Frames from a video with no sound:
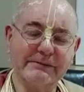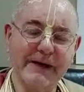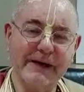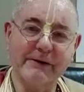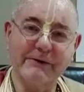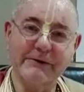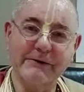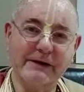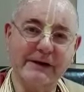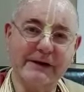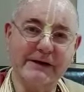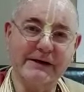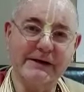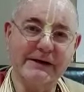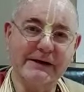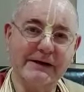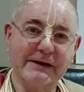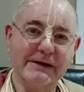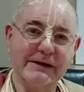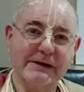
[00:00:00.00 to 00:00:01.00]
apparently,
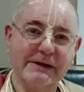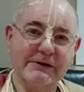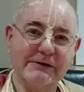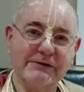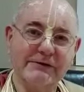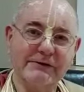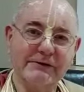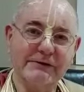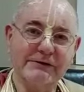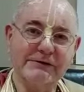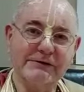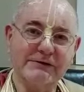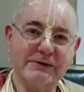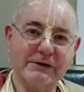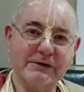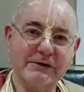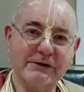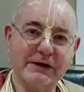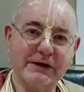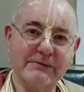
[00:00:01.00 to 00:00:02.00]
3
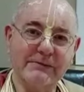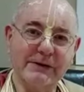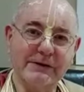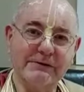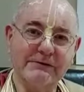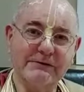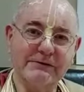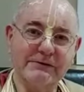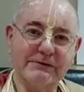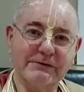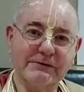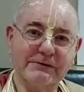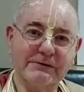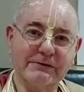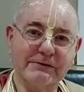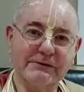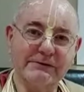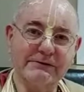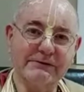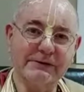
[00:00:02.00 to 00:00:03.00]
strongly bolted
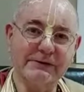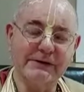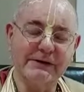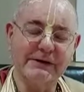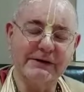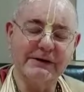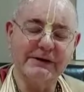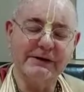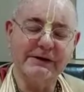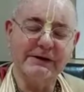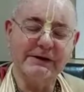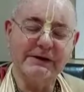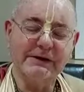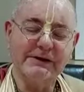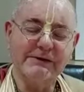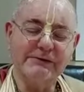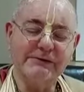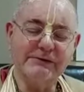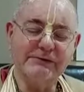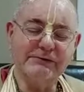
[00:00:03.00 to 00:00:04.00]
doors,
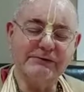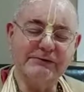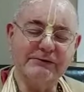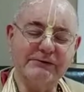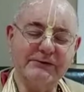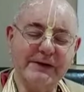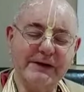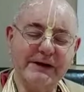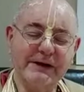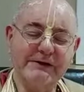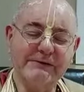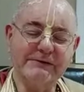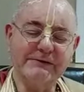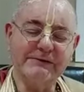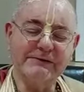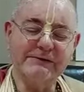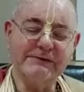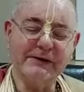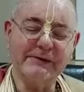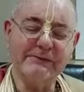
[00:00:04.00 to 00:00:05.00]
and due to feelings
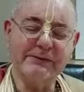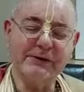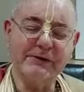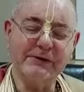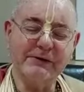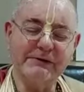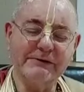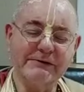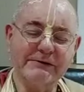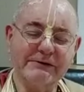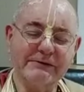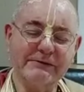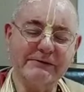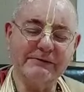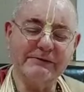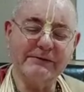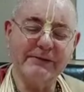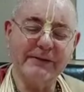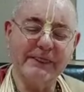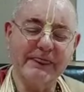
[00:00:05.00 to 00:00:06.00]
of separation.
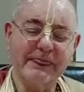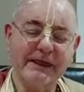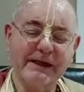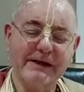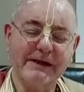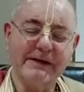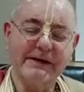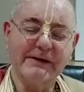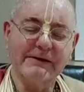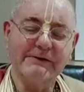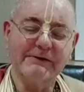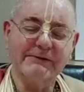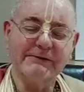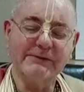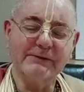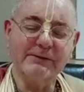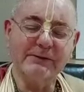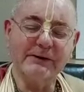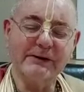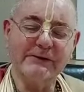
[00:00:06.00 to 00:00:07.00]
So
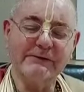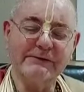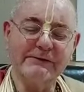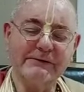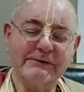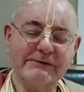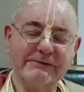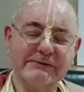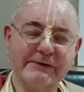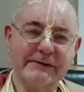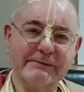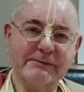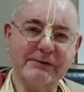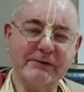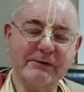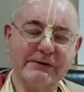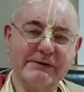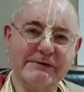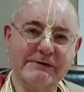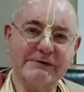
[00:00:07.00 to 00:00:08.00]
what is this
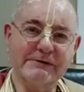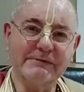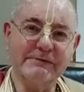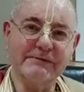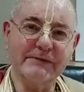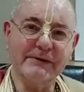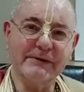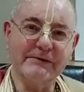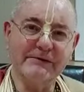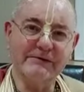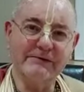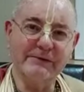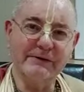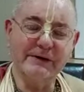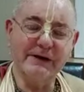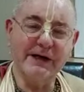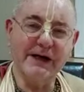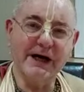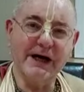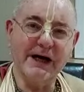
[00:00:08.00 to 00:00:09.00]
separation?
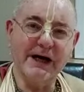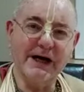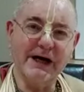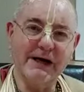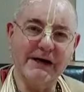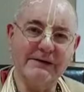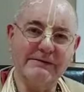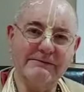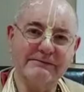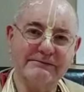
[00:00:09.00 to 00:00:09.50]
Viraha.